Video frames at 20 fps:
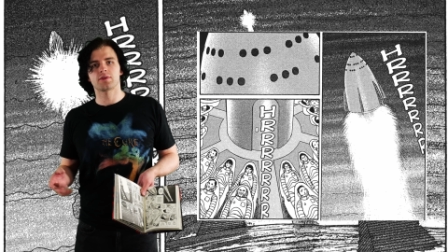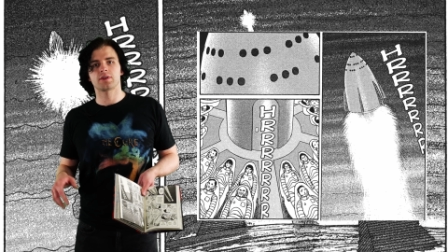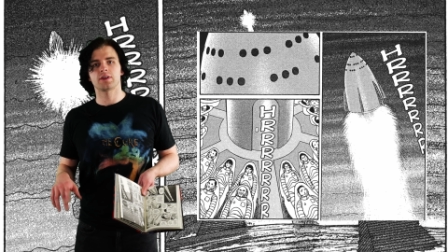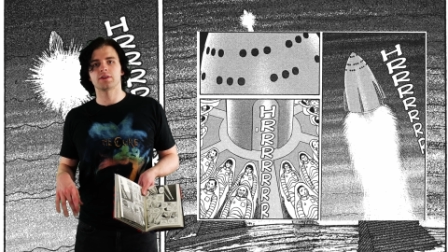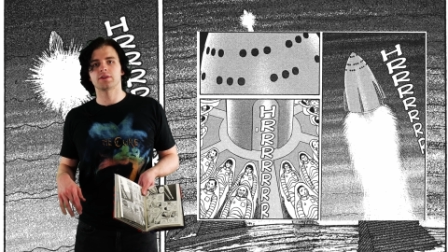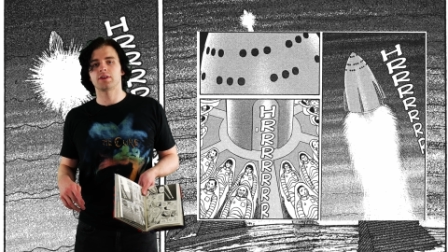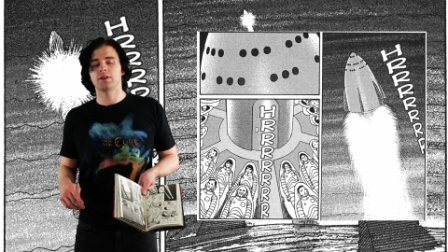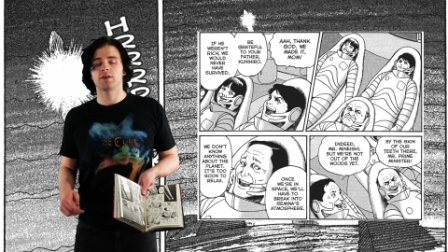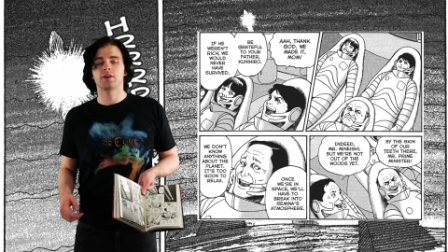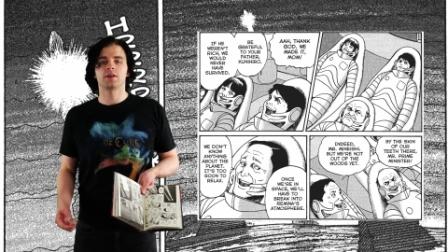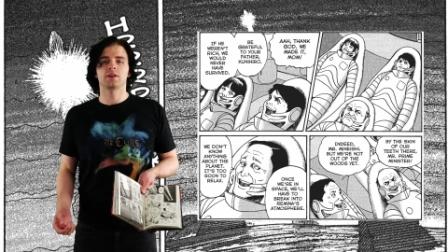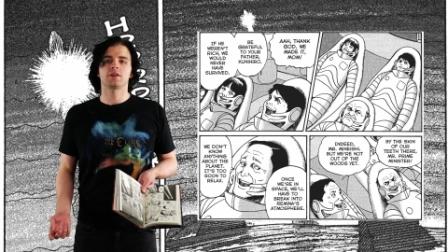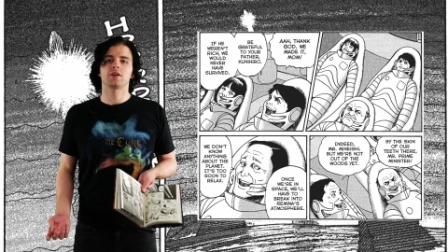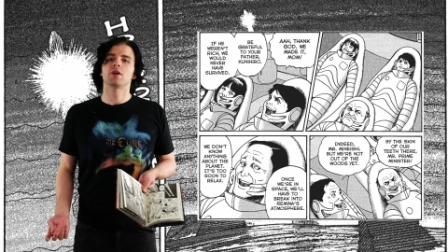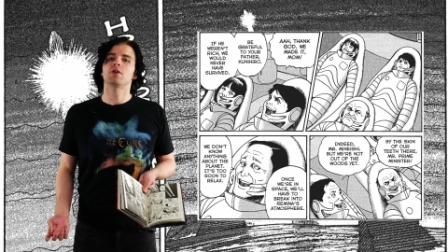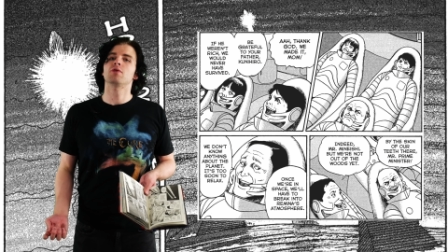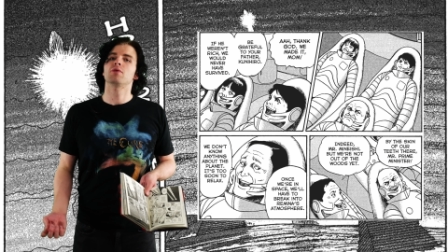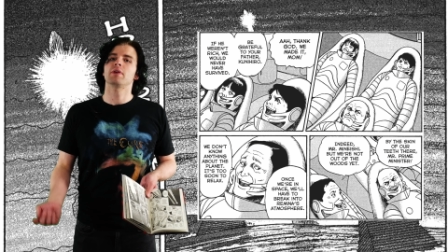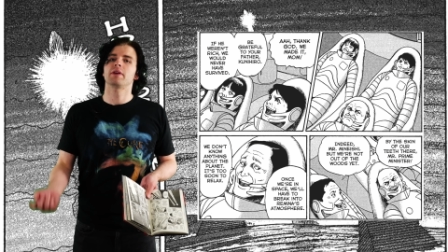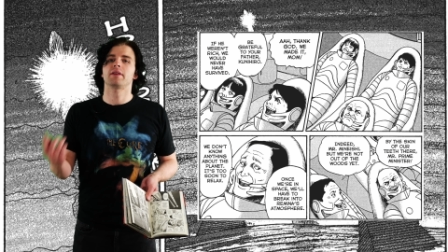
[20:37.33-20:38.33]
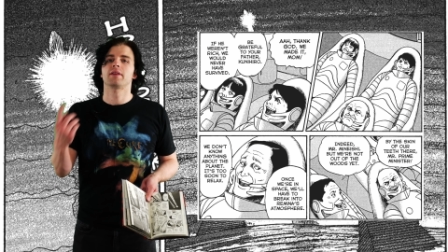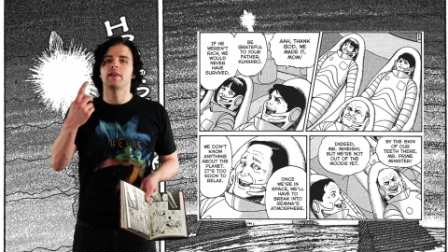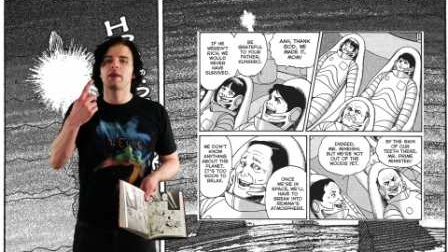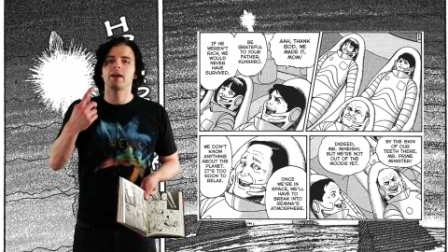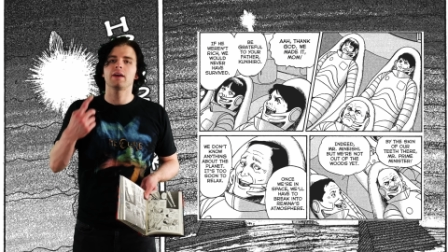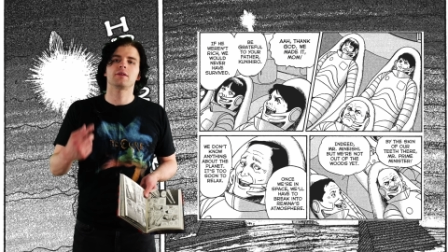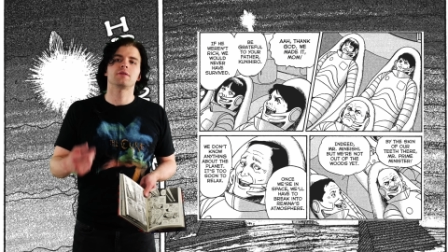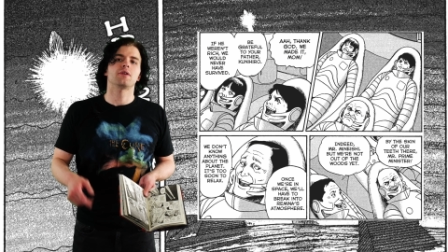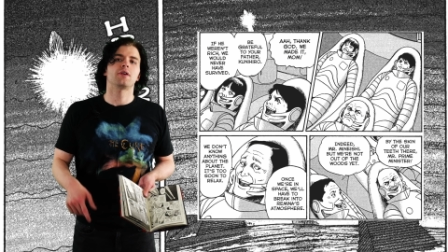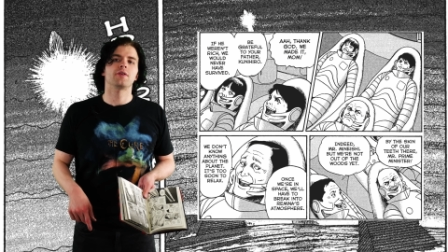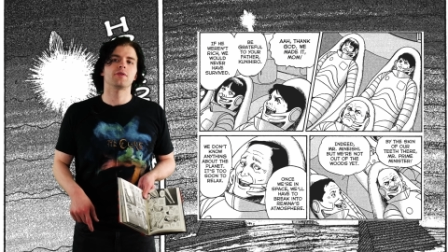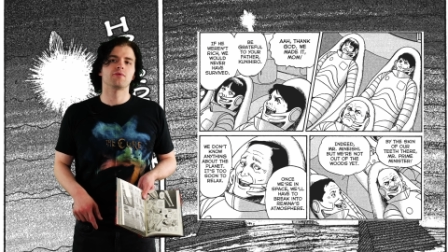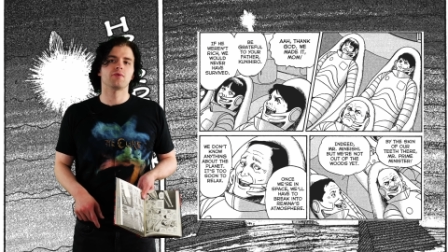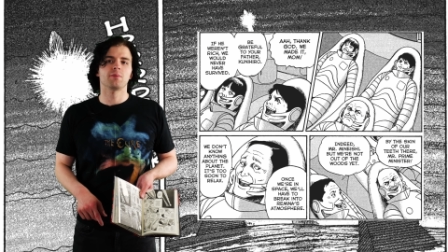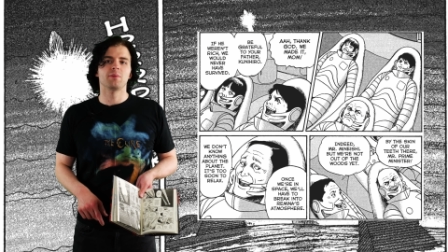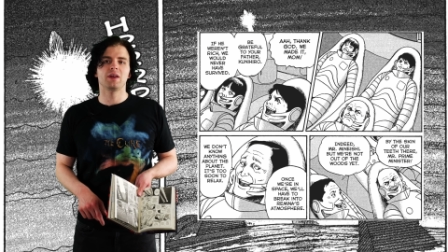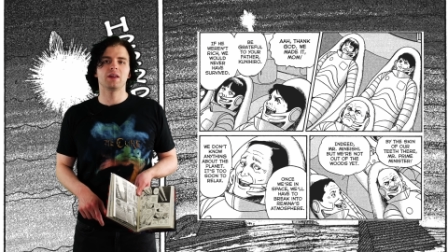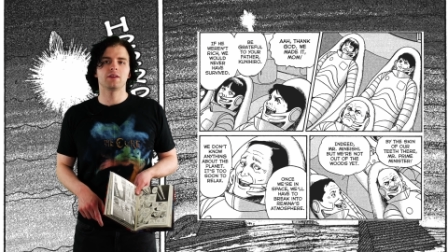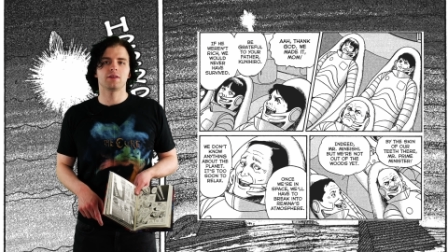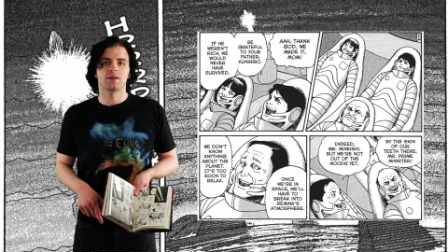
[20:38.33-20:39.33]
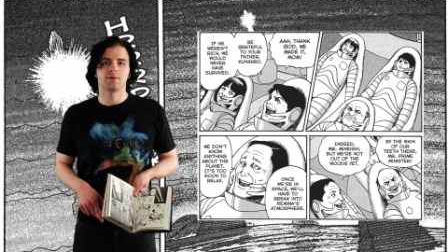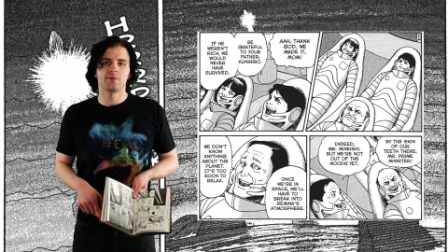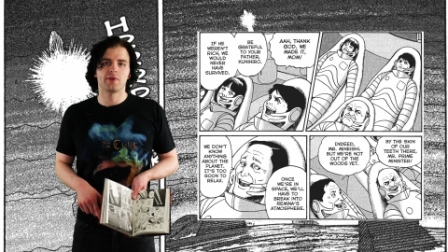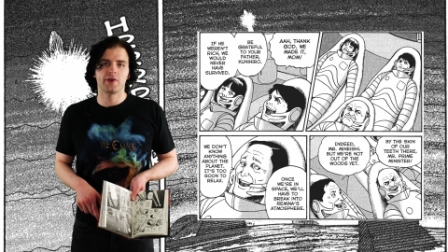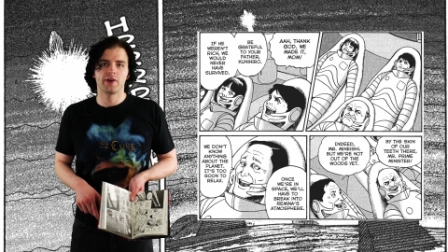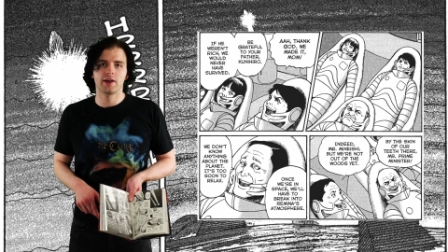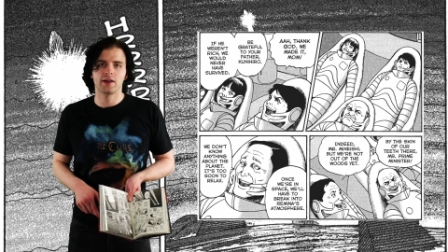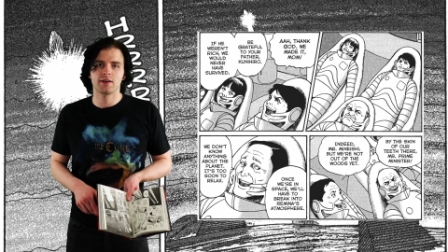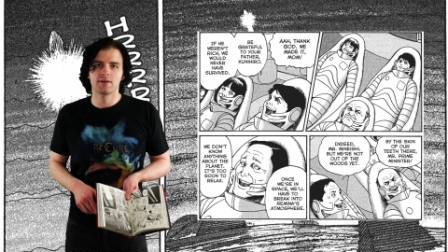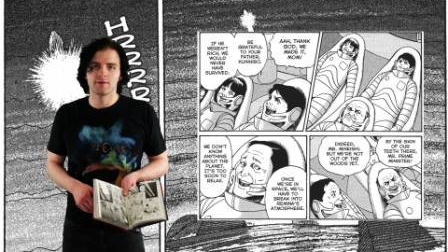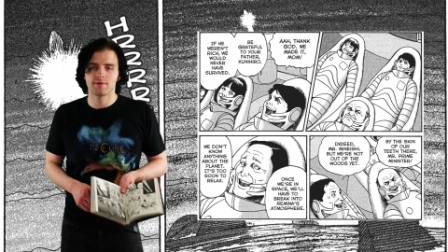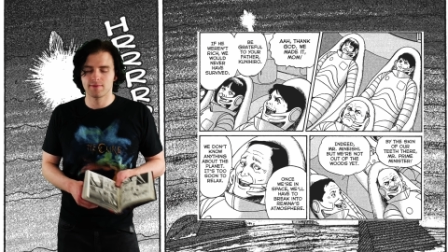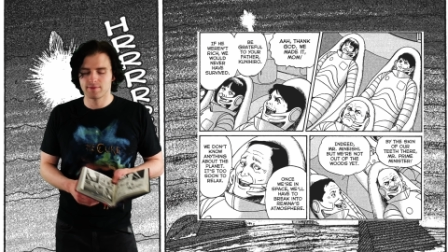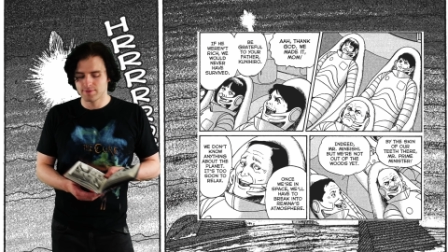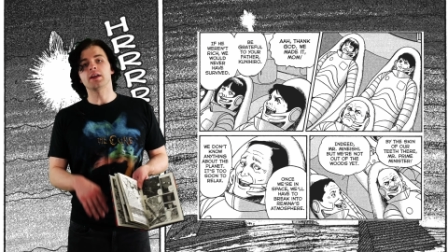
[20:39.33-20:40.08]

because they're gonna go and land on Remina the planet.